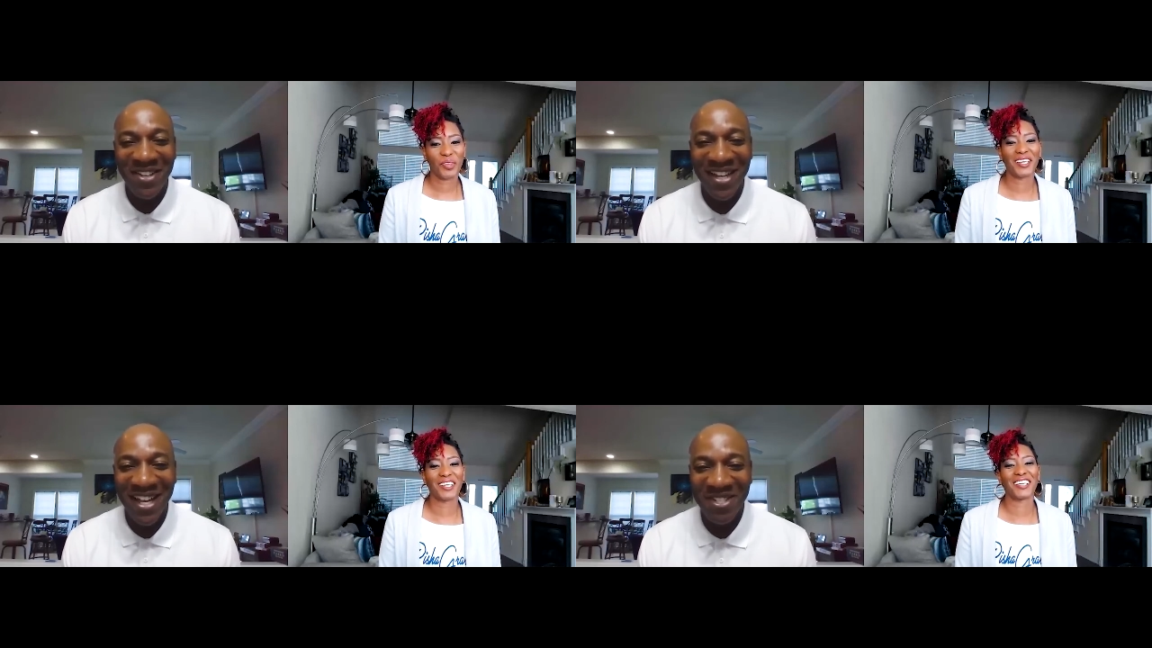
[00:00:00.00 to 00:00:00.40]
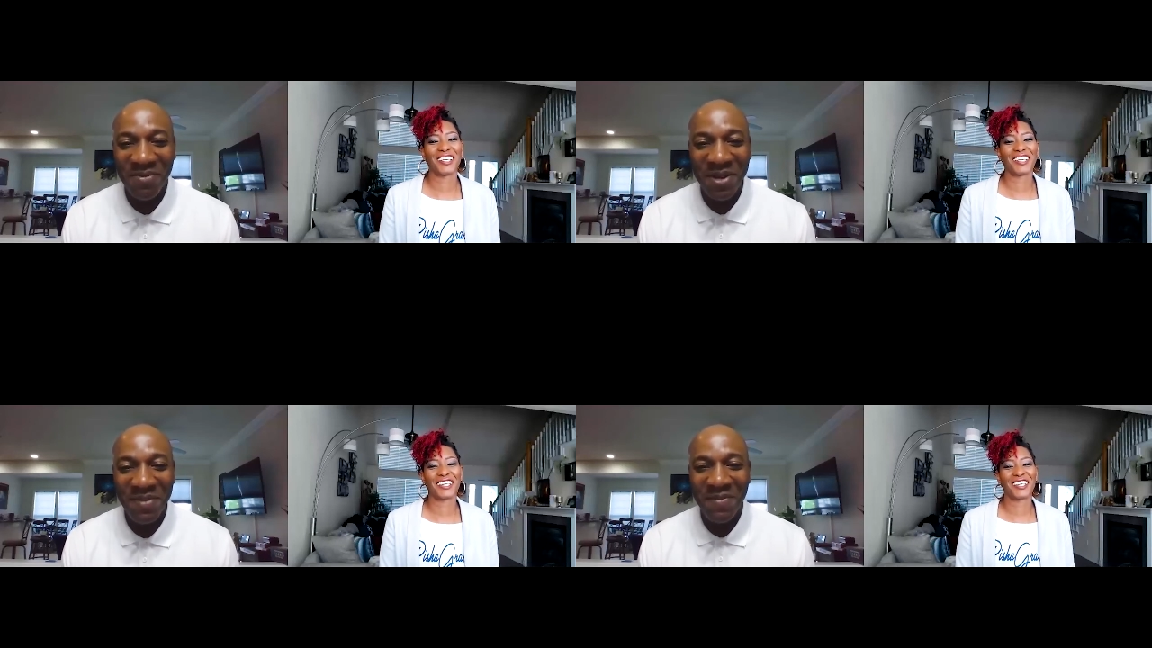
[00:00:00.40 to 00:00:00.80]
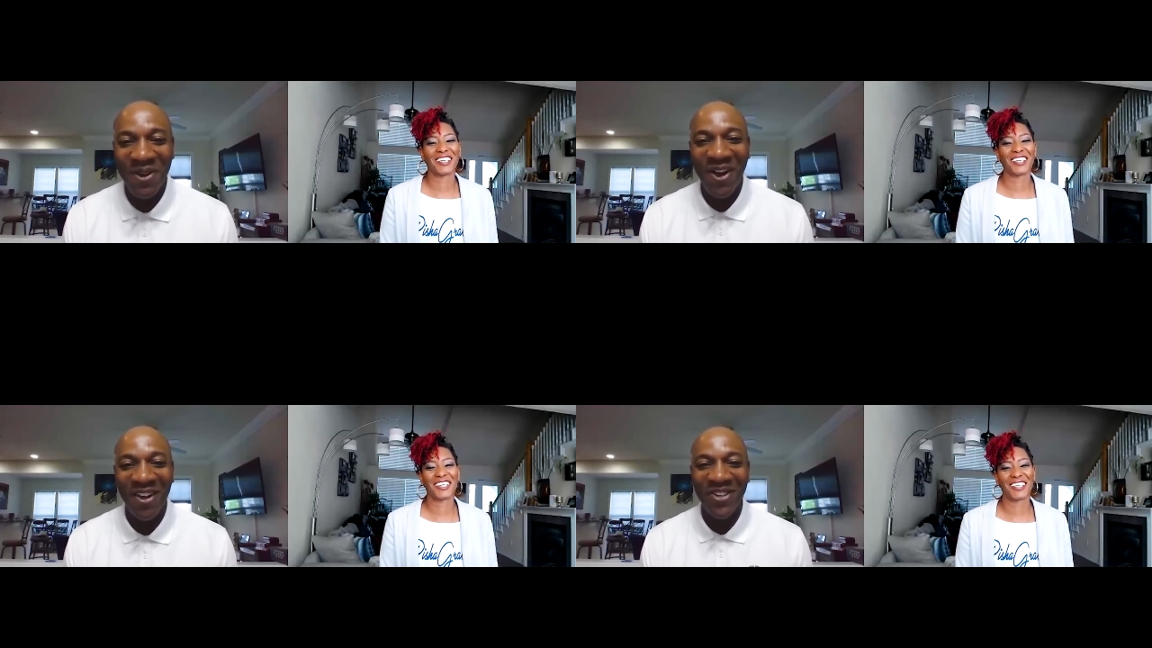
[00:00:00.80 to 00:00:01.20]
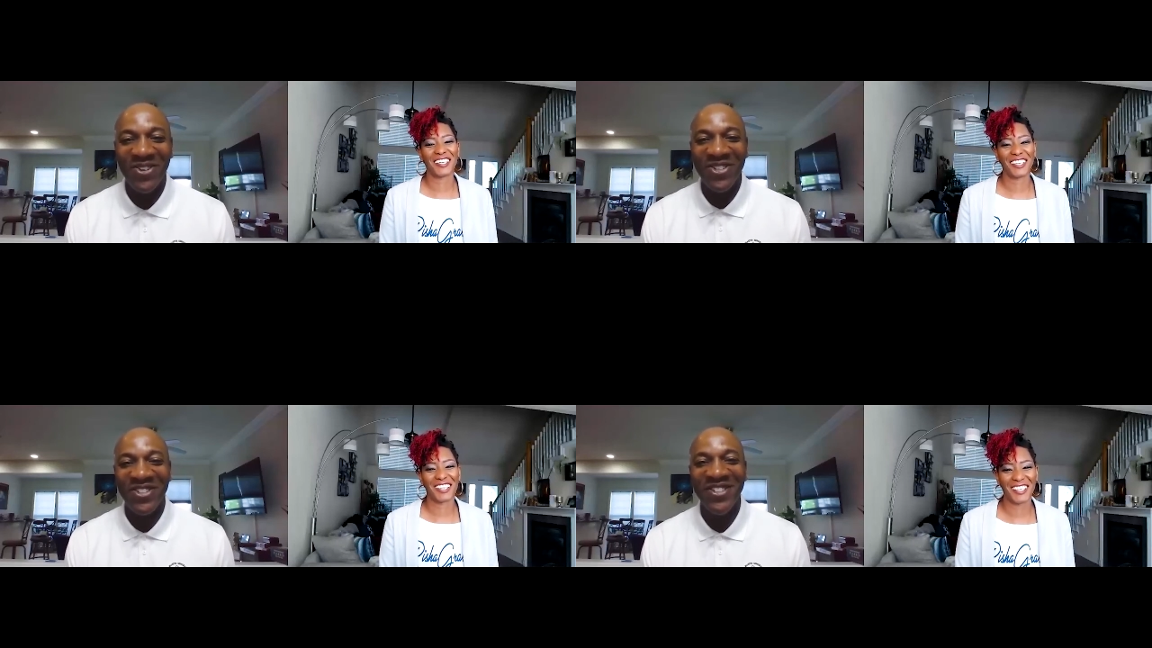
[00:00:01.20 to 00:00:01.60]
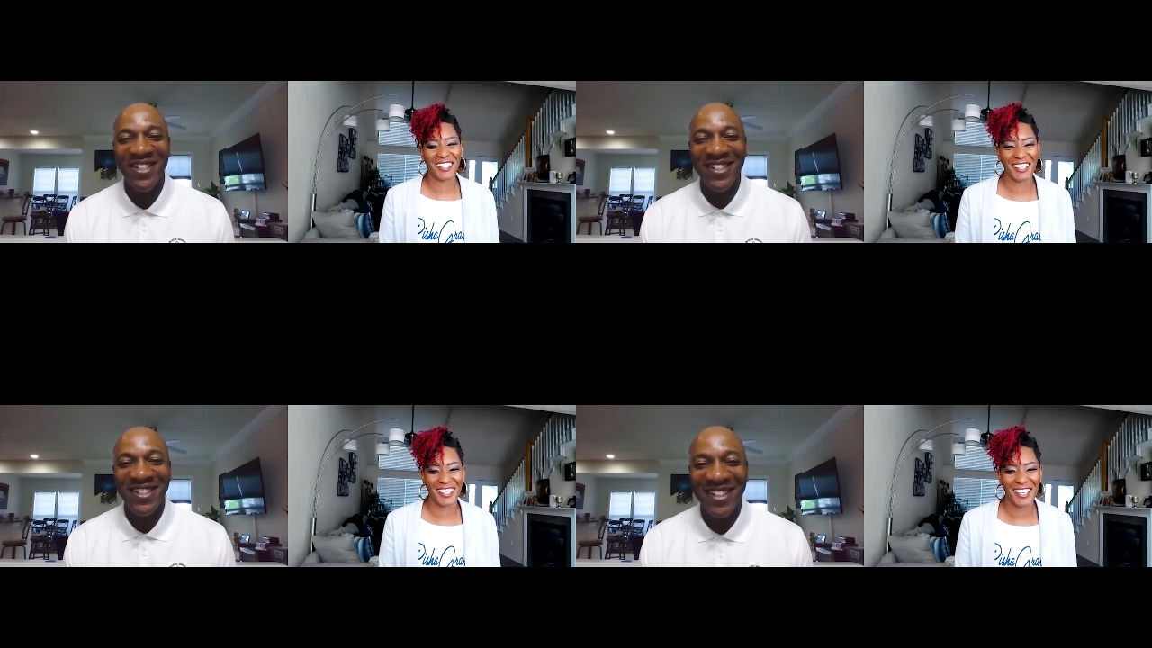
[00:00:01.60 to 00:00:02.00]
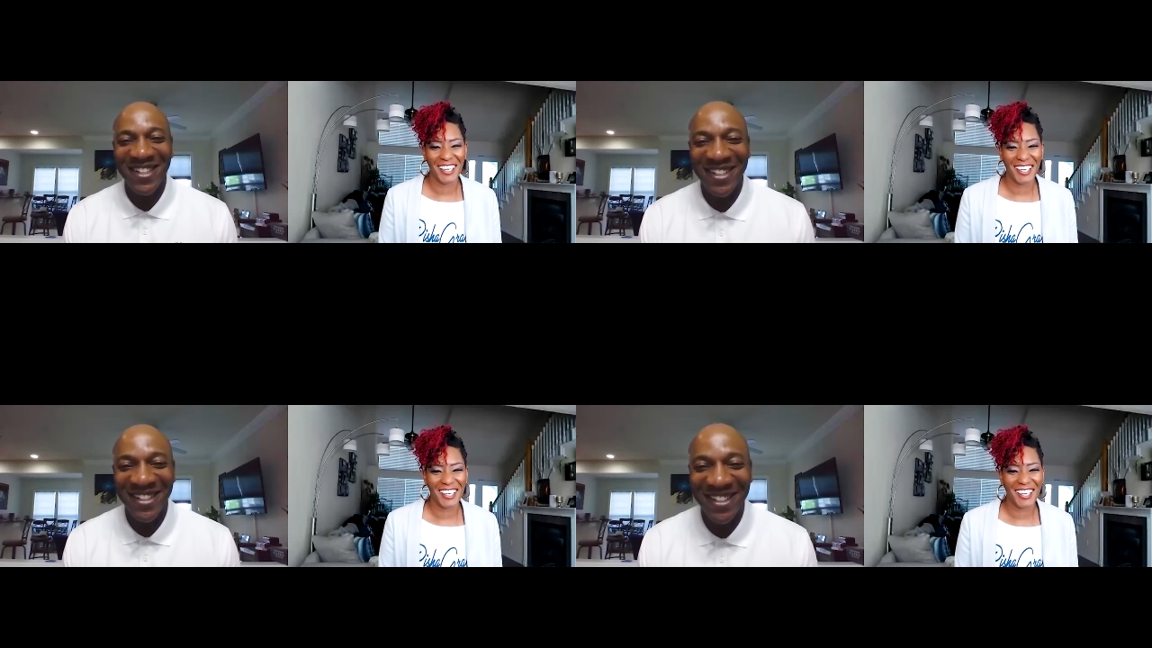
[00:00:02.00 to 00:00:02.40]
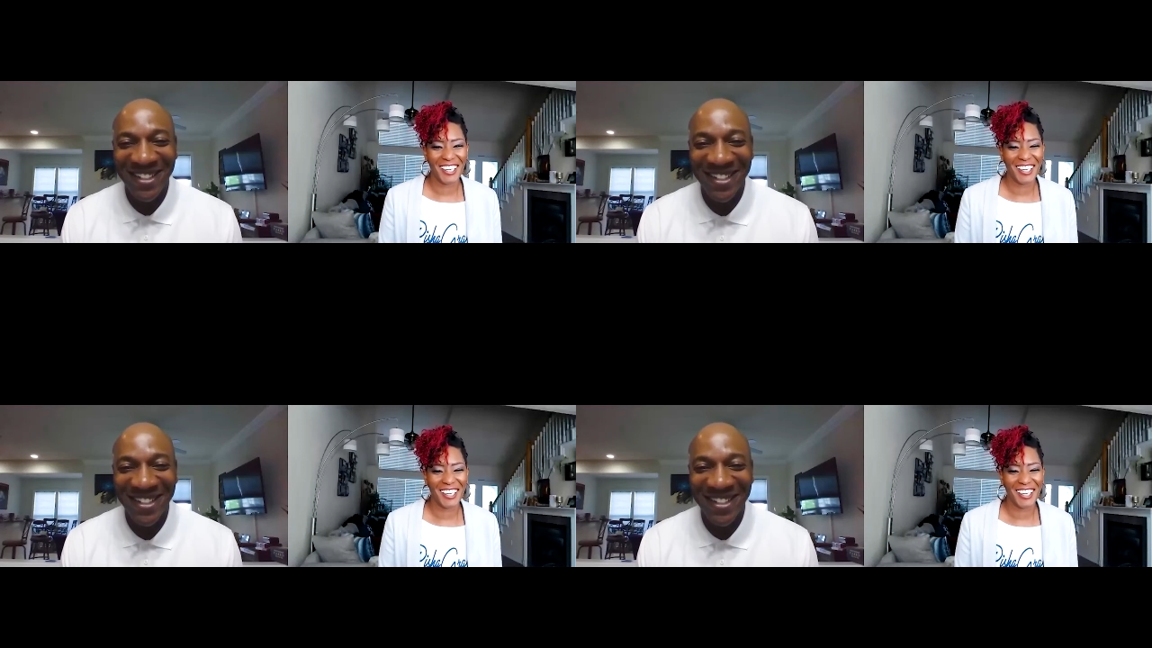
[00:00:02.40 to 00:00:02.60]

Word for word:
Speaker 1: You got so many people calling on you. Uh,